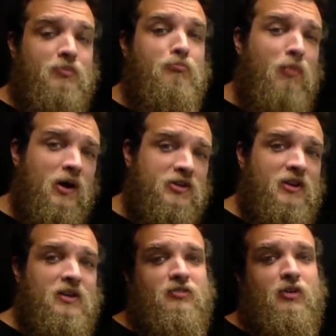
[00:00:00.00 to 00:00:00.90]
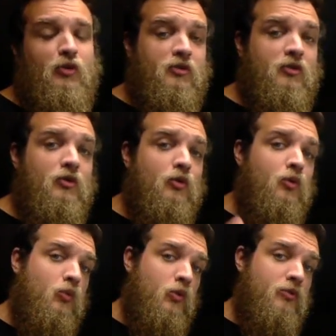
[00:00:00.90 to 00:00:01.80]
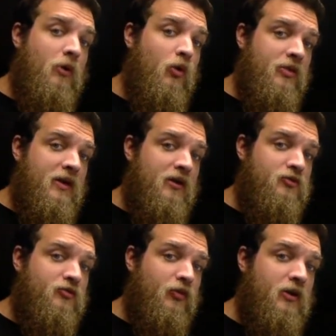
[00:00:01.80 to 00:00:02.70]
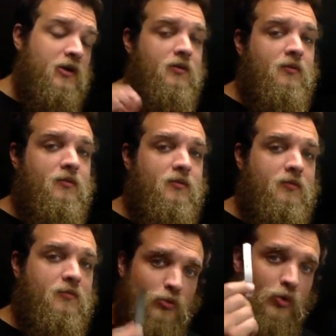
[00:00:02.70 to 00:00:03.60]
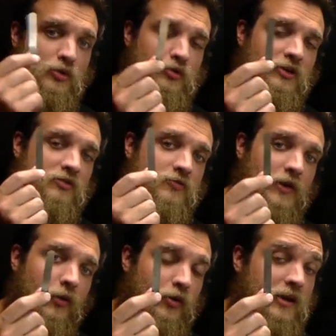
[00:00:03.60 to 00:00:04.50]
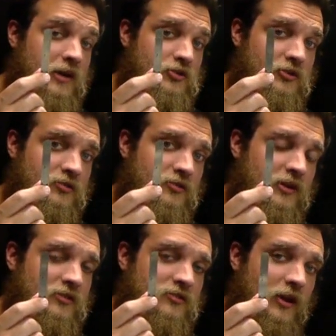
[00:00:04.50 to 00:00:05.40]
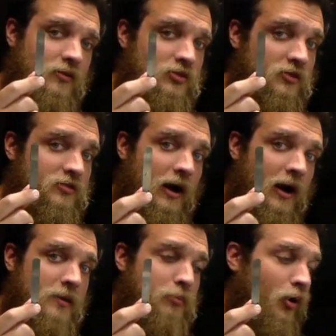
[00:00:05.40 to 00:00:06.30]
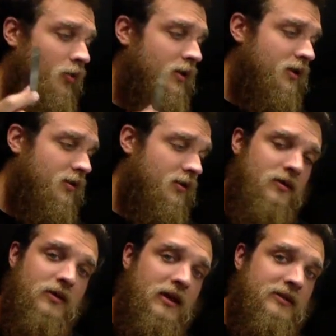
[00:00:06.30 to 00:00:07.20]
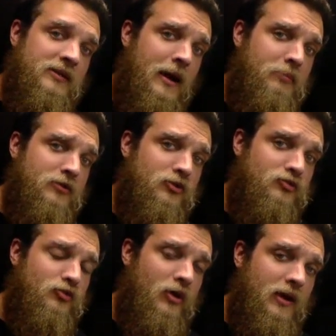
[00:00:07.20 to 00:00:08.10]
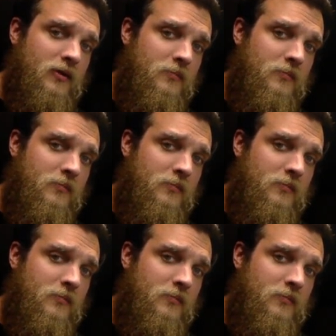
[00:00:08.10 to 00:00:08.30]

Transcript: much easier to do with both hands free. We're using feeler gauges instead of just eyeballing it and tapping the string.